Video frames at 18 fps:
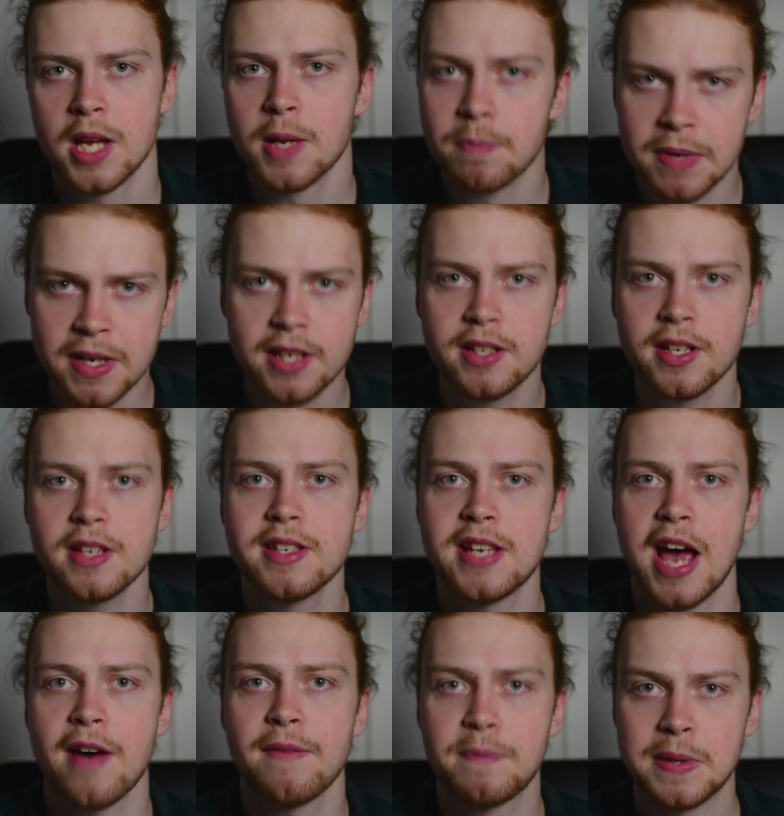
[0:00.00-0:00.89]
But it does
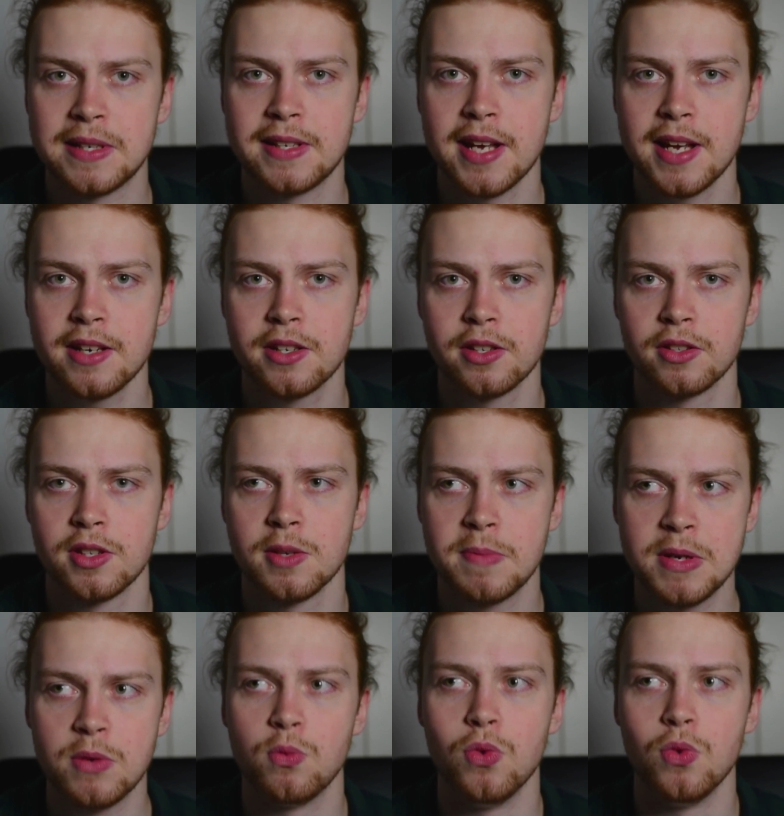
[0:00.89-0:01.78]
have potential to
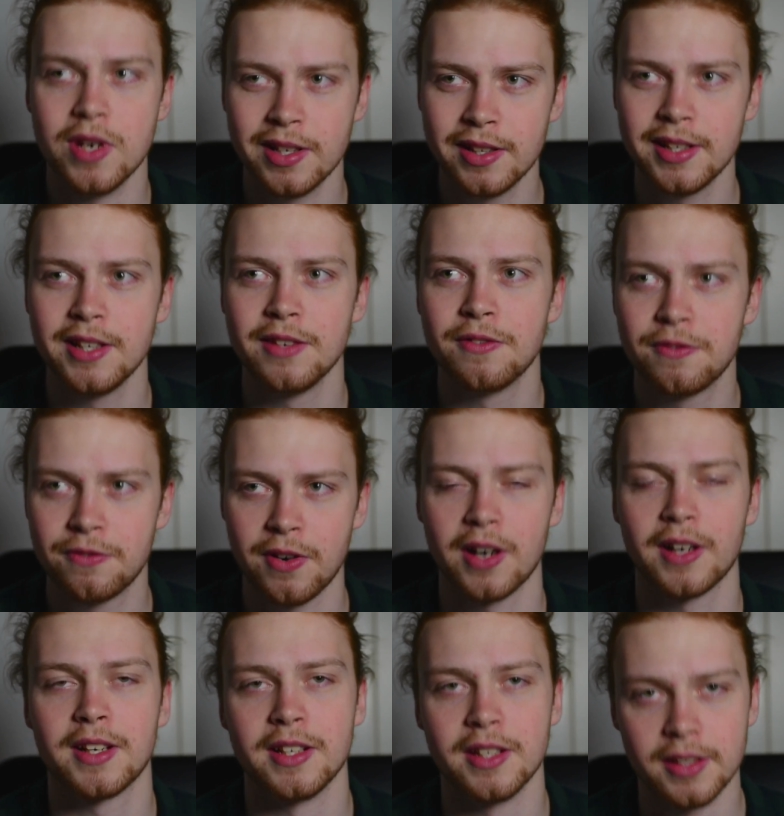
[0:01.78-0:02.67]
be really
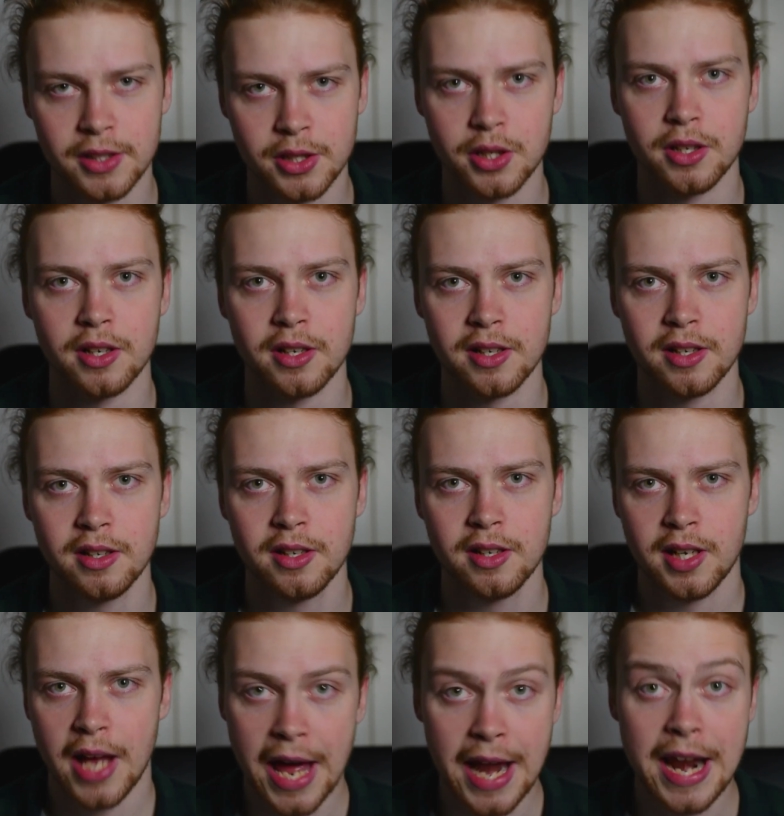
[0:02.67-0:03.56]
fucking good.
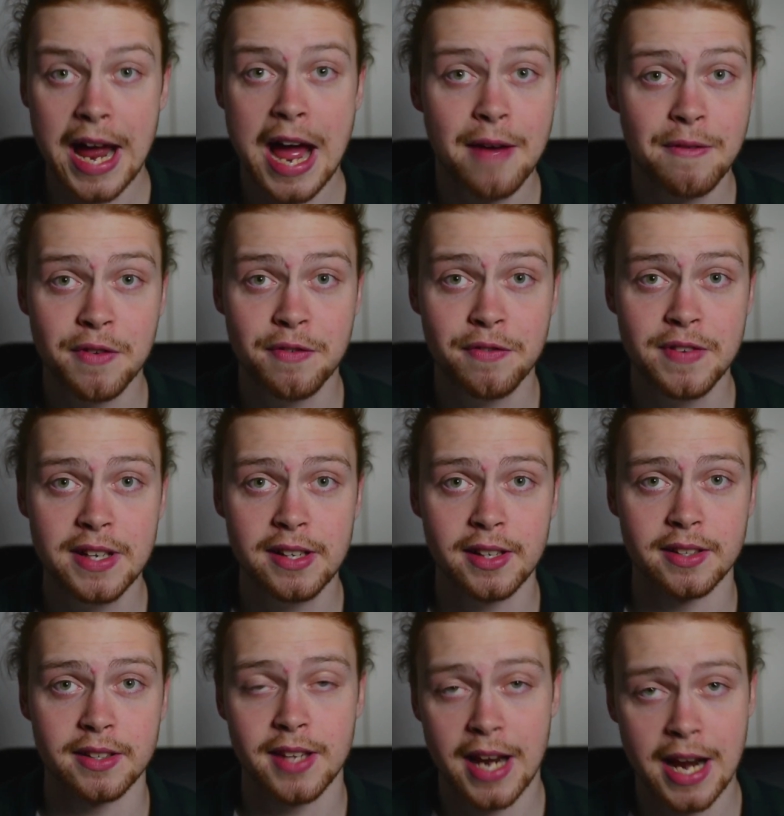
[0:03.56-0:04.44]
And I have a
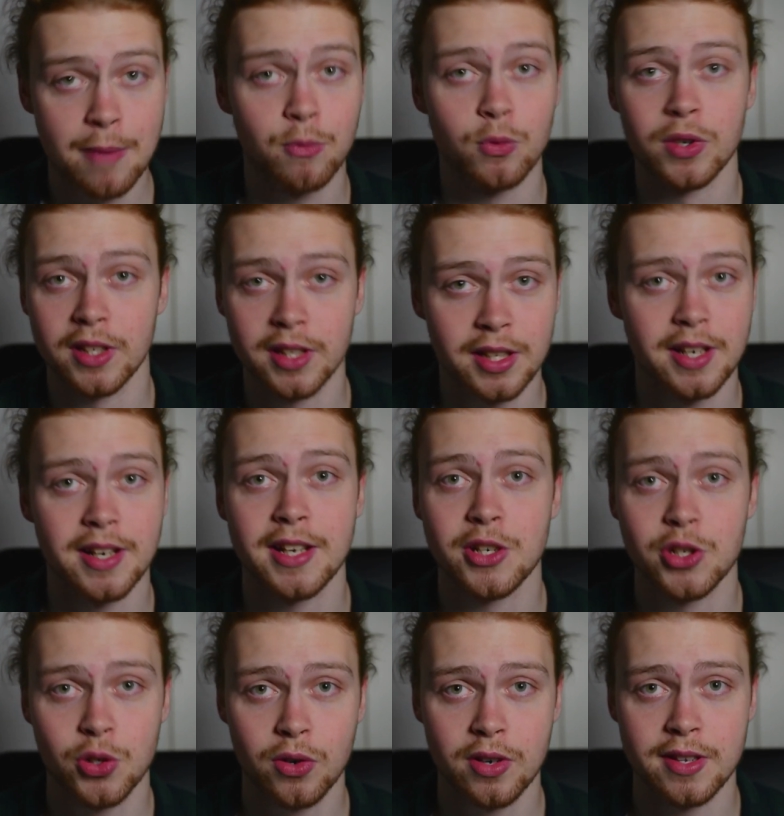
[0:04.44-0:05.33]
feeling that I'm really gonna
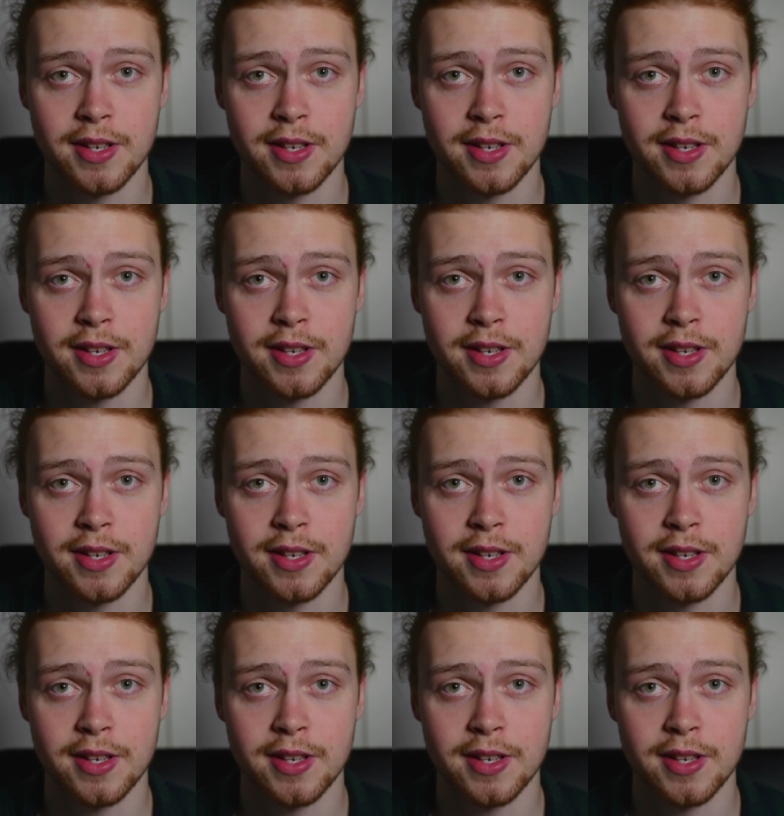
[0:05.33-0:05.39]
enjoy